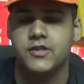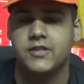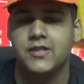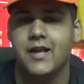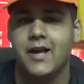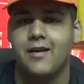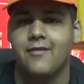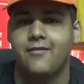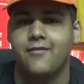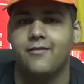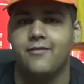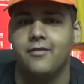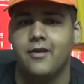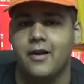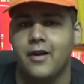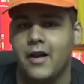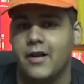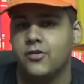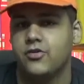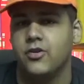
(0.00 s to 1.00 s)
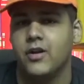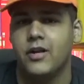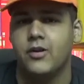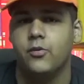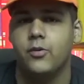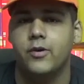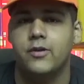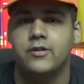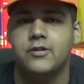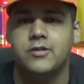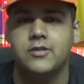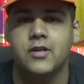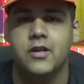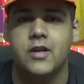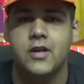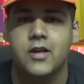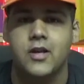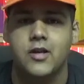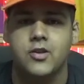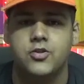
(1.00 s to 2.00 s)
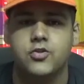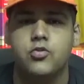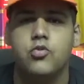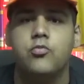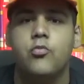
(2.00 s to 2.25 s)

staff, Andrew Edwards, two